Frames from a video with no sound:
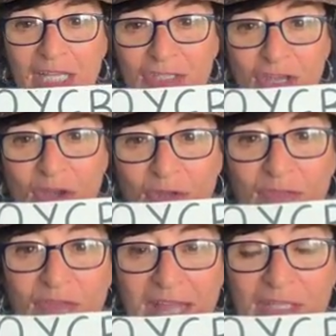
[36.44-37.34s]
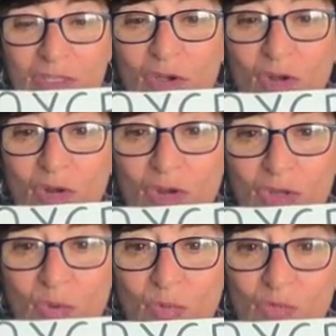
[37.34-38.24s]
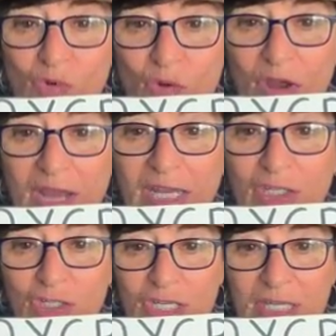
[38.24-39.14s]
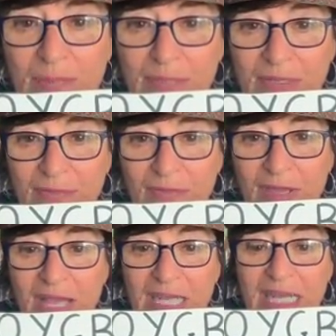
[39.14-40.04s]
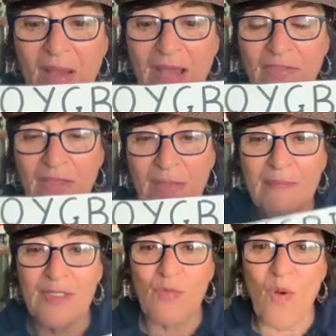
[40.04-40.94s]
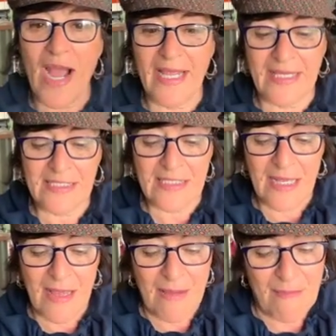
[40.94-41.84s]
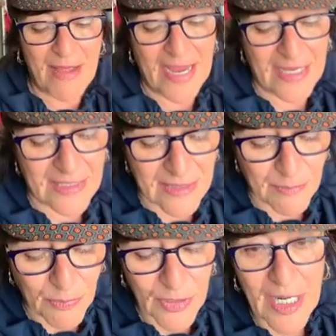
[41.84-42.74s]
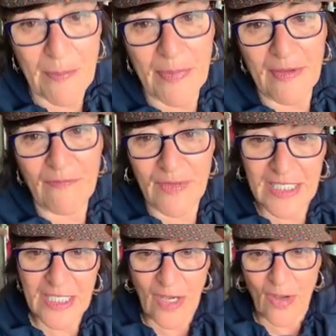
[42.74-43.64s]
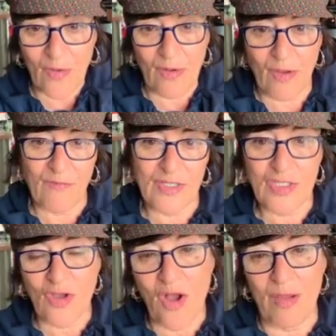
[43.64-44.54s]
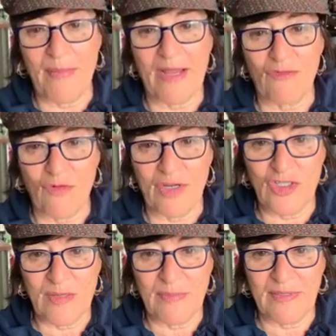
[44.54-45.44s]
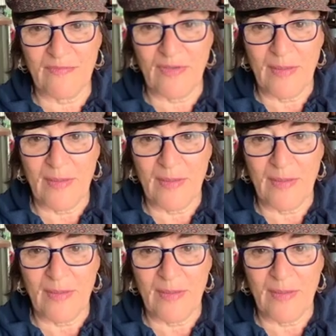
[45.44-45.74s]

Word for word: So that's your Roy G. Biv. Now I think Miss Wyatt made put up a video of a song about Roy G. Biv.